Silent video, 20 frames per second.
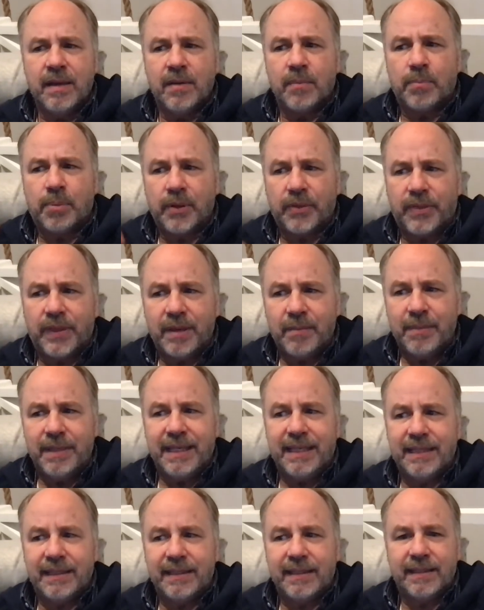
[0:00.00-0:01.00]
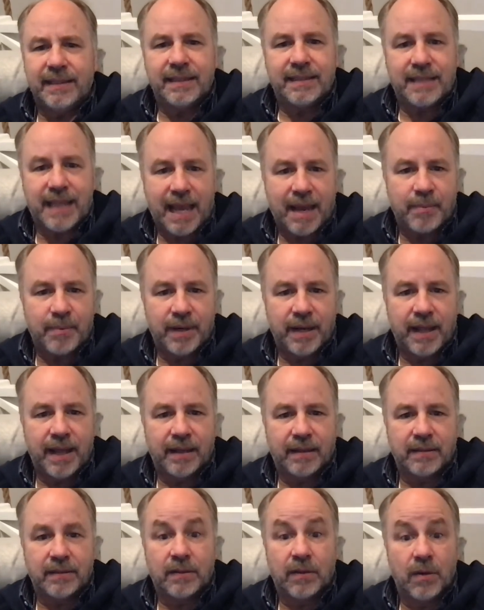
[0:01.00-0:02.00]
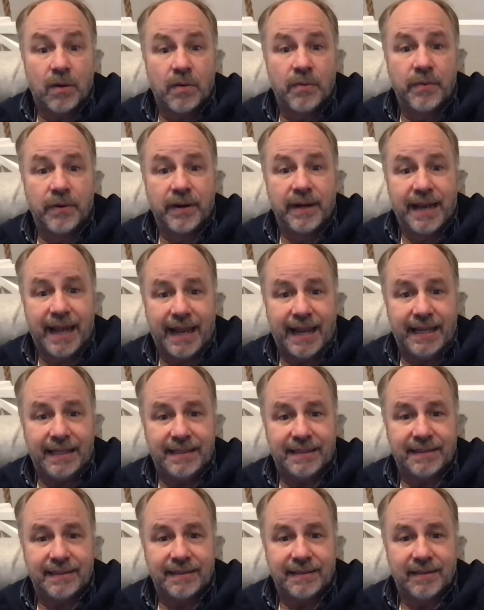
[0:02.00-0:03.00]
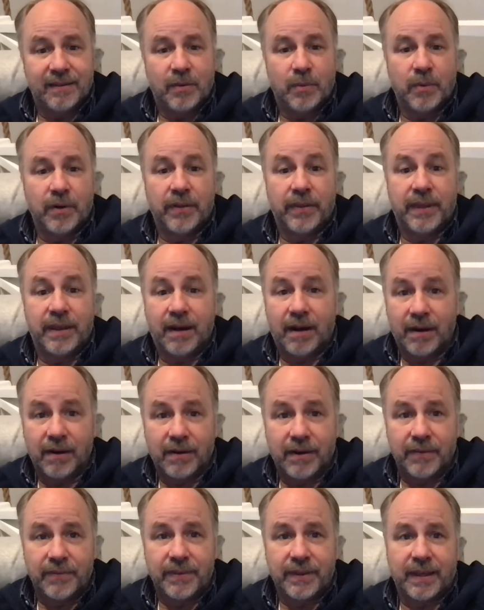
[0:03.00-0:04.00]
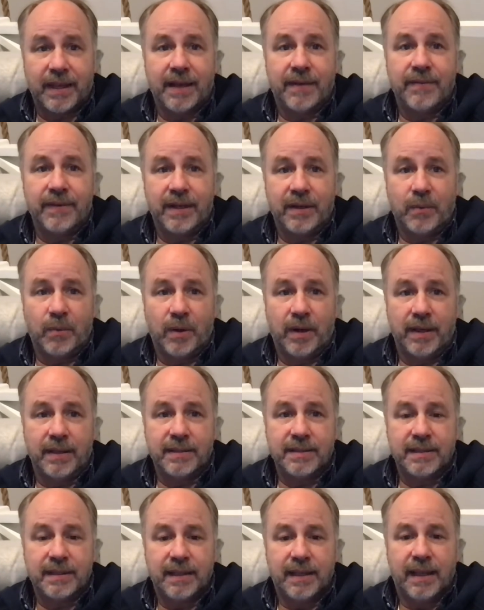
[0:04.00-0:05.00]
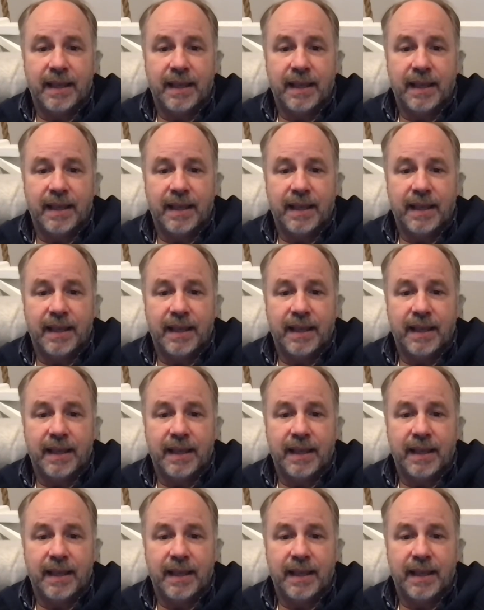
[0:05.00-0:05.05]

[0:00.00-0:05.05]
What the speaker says: put them in the tabernacle overnight where the Ark of the Covenant was,